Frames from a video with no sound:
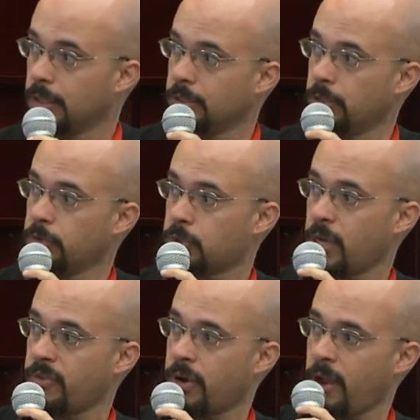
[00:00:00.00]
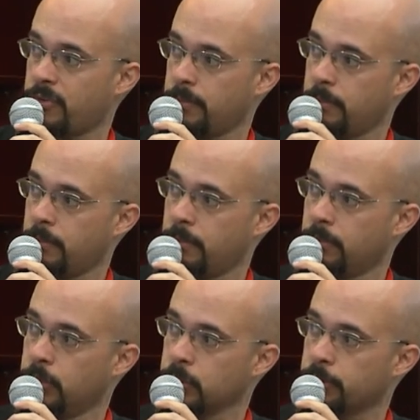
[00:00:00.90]
The new server have
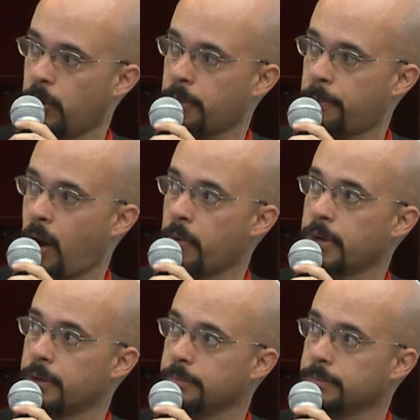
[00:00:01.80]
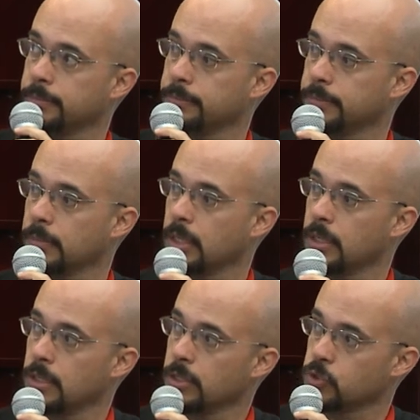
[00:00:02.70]
much more power,
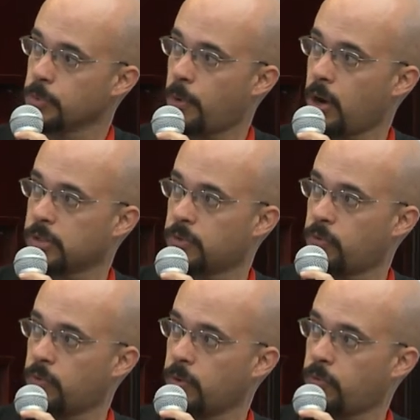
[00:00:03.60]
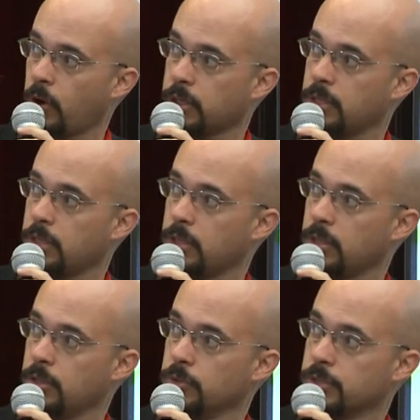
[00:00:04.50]
support 14
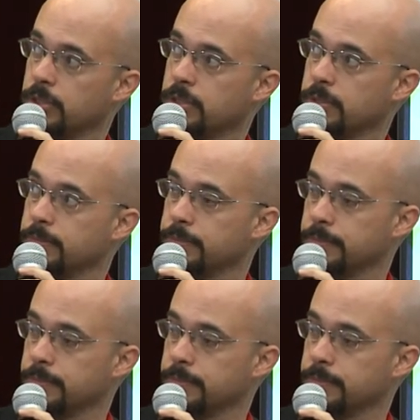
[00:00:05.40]
users,